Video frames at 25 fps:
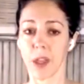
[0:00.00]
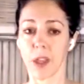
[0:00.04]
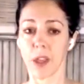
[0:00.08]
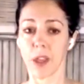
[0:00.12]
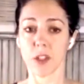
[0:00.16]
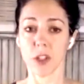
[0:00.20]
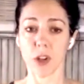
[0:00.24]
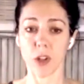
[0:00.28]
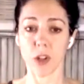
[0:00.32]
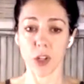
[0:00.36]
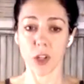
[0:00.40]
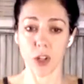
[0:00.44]

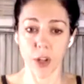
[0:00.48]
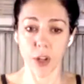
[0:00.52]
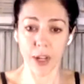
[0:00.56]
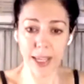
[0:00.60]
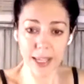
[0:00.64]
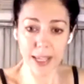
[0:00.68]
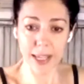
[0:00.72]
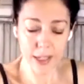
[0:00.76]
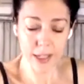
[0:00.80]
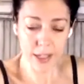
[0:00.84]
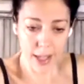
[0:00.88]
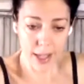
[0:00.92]
So your
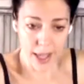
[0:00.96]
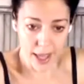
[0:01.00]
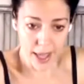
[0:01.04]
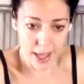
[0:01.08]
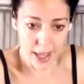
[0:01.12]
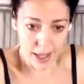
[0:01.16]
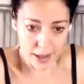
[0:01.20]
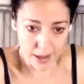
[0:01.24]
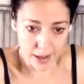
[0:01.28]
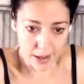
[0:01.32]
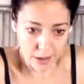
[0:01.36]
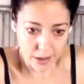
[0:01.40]

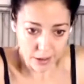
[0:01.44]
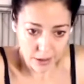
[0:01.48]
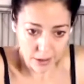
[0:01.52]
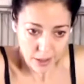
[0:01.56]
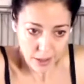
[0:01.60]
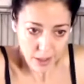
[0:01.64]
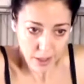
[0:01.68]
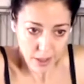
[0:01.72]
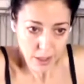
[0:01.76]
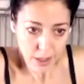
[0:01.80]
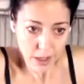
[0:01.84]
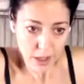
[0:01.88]
inhale
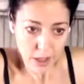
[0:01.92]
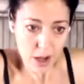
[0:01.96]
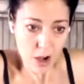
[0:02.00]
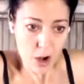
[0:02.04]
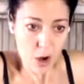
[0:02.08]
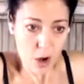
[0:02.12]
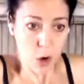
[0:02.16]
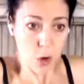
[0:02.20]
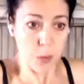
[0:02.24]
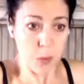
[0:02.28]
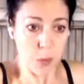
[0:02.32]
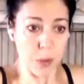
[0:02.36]

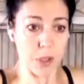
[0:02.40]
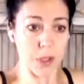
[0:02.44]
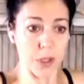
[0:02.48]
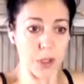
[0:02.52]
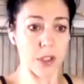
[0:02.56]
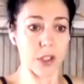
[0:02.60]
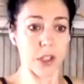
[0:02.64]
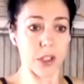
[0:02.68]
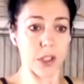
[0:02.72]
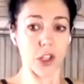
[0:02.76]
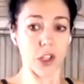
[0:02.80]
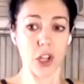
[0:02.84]

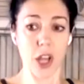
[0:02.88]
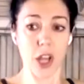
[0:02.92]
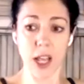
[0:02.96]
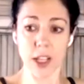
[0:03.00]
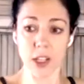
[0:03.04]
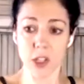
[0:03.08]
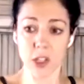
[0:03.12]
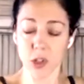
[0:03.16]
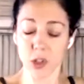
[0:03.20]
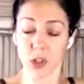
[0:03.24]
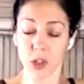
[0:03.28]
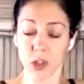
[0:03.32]
opens the
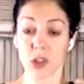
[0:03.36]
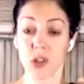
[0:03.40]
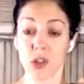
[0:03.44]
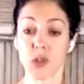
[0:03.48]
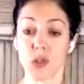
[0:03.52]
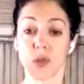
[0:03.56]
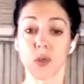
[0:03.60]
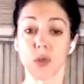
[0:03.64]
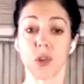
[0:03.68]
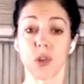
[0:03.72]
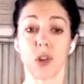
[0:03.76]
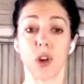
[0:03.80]
chest. You can
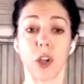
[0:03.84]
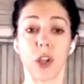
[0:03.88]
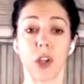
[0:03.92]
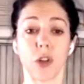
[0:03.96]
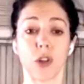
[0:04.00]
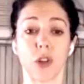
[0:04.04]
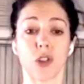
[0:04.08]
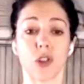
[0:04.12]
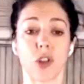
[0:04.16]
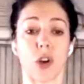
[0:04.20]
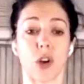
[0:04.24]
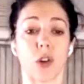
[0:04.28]
draw
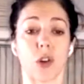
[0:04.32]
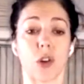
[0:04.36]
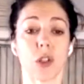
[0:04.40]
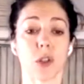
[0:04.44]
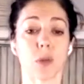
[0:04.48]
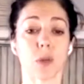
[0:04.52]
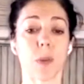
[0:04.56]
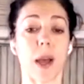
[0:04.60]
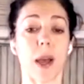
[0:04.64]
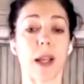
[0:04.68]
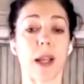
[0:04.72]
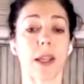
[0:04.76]
your
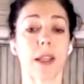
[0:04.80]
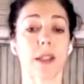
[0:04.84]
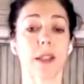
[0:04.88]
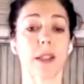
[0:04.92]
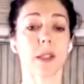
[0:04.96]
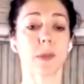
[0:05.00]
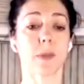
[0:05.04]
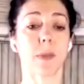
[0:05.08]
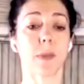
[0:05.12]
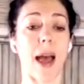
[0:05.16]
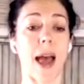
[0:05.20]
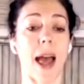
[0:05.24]
shoulders back,
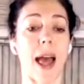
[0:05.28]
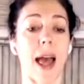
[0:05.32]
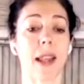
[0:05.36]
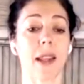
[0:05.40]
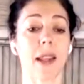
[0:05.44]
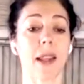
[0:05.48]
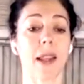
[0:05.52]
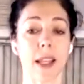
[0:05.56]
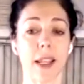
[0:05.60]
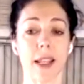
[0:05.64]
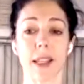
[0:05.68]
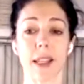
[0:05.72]

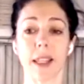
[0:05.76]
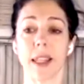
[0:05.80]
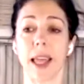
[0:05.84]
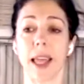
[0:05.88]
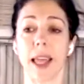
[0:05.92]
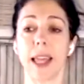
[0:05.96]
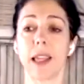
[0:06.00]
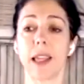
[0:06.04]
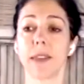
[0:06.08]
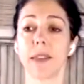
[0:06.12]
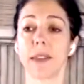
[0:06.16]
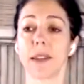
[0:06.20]
expanding and
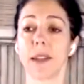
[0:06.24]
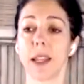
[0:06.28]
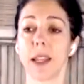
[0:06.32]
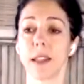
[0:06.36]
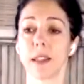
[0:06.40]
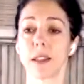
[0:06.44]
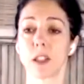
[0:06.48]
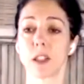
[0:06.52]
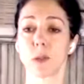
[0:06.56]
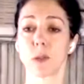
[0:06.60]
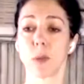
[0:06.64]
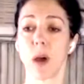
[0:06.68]

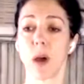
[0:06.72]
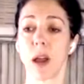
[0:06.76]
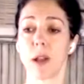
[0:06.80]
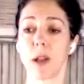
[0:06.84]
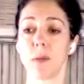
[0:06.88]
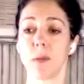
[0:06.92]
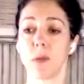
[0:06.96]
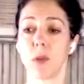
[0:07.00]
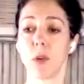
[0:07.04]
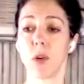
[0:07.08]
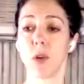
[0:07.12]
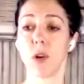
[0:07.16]
lengthening the
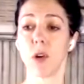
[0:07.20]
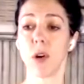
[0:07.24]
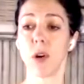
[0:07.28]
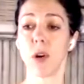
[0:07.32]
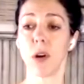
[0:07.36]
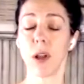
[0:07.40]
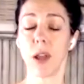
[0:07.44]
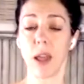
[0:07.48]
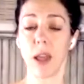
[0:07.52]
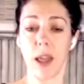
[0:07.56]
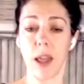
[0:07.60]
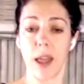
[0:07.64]
spine more.
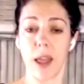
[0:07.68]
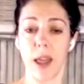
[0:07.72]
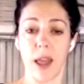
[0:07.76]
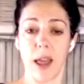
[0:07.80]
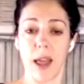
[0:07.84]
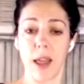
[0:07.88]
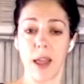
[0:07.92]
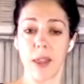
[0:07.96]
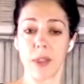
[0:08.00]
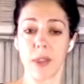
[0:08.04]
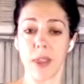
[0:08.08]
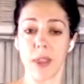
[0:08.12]

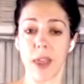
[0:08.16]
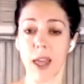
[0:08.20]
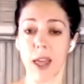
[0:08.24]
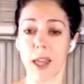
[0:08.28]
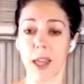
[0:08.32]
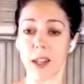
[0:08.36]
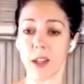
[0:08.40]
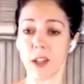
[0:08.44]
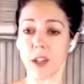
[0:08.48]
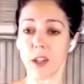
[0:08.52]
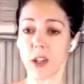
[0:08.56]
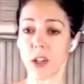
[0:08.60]
And
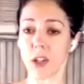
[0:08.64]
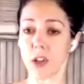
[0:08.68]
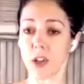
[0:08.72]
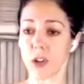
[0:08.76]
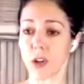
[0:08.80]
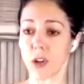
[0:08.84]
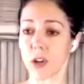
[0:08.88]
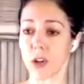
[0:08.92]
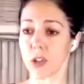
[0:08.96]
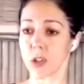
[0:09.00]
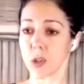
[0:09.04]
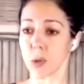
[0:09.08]
then
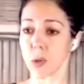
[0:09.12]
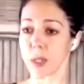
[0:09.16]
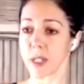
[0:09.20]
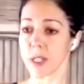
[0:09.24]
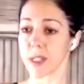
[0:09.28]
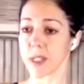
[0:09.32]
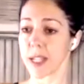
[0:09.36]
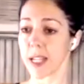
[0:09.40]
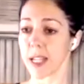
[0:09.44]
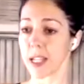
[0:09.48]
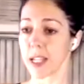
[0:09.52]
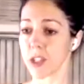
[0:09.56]
you're
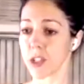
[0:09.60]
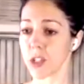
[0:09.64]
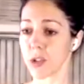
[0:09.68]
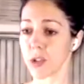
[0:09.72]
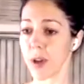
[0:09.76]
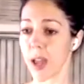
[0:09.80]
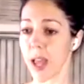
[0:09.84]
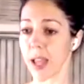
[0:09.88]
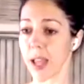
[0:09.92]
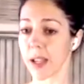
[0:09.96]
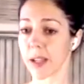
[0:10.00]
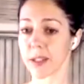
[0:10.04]
twisting as you
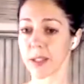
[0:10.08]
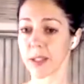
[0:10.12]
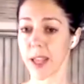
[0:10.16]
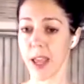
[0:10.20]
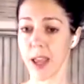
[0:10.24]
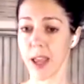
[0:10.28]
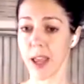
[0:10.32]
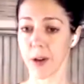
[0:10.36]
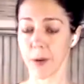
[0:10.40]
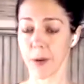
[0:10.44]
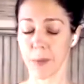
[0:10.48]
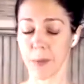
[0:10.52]

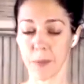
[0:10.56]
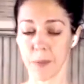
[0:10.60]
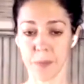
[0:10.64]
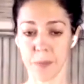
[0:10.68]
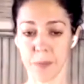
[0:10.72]
exhale.